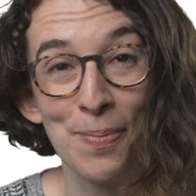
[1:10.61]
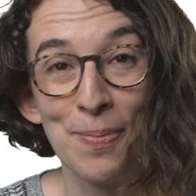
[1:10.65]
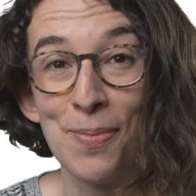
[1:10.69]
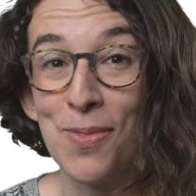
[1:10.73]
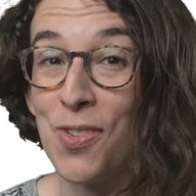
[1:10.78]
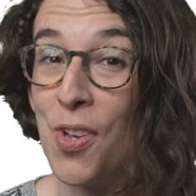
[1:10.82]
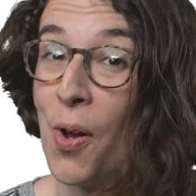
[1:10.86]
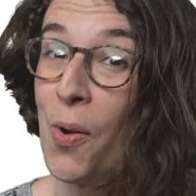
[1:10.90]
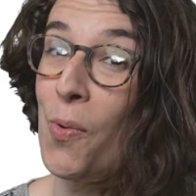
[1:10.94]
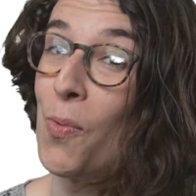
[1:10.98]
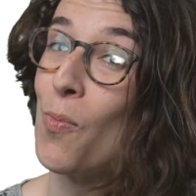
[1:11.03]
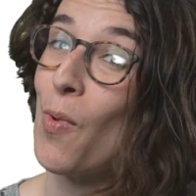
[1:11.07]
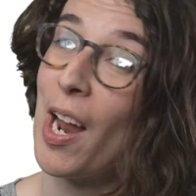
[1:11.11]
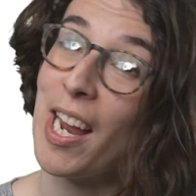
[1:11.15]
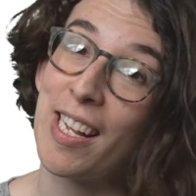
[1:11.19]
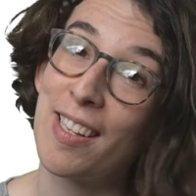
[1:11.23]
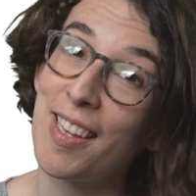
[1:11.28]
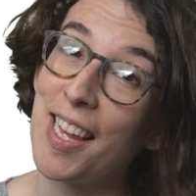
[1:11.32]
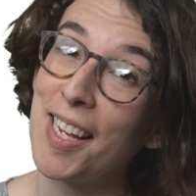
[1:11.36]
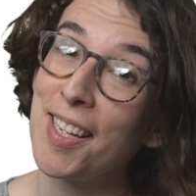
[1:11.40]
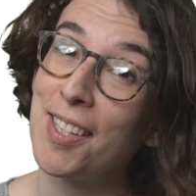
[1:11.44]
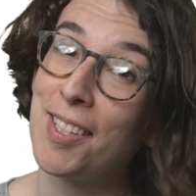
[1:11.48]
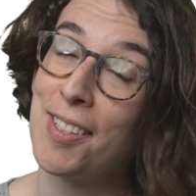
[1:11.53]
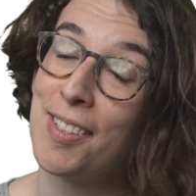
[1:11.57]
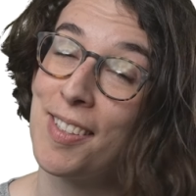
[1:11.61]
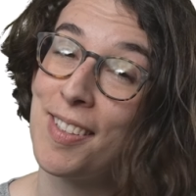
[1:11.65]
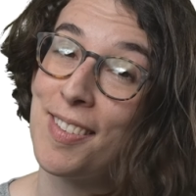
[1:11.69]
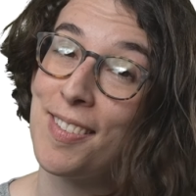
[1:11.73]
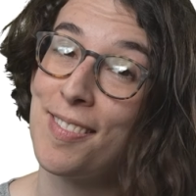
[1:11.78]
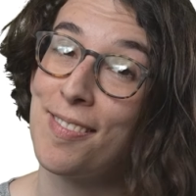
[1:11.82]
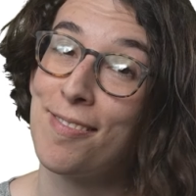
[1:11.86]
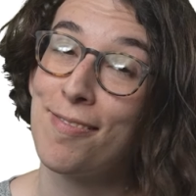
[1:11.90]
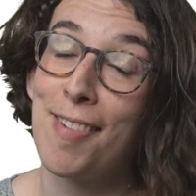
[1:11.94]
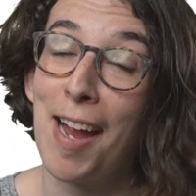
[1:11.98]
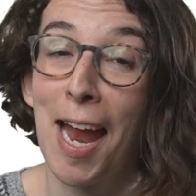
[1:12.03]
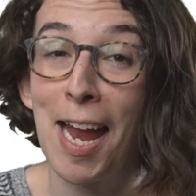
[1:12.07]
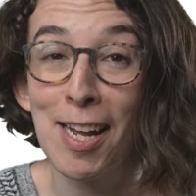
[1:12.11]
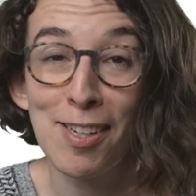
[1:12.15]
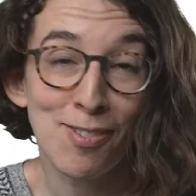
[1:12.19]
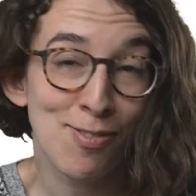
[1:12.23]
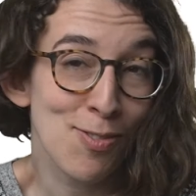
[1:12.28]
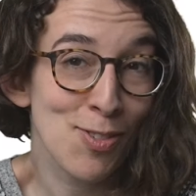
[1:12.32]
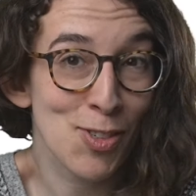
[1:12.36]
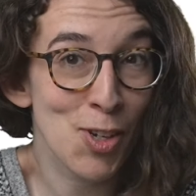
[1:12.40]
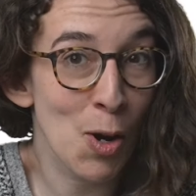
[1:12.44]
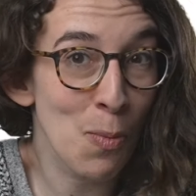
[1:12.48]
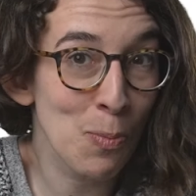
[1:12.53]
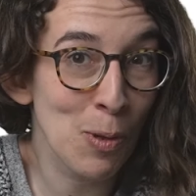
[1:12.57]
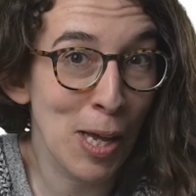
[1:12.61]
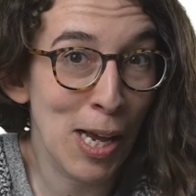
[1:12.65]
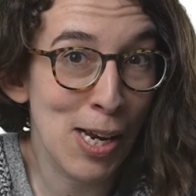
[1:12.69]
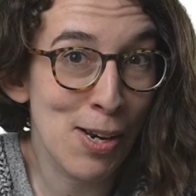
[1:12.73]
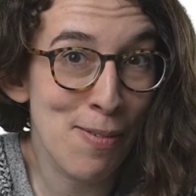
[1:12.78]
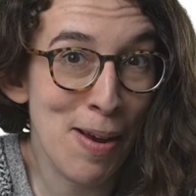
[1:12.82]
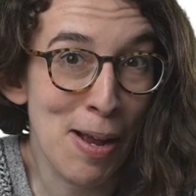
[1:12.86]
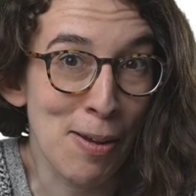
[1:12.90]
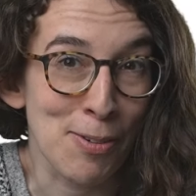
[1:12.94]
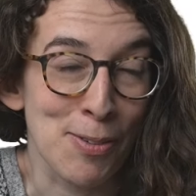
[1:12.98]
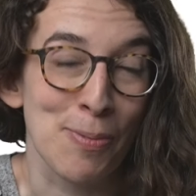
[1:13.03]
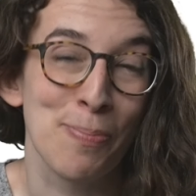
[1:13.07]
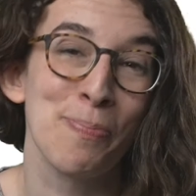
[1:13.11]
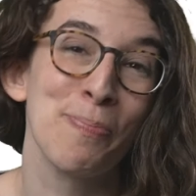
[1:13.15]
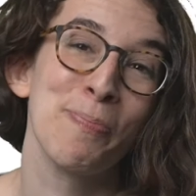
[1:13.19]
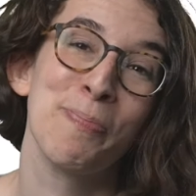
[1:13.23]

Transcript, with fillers: So right click and start playing around.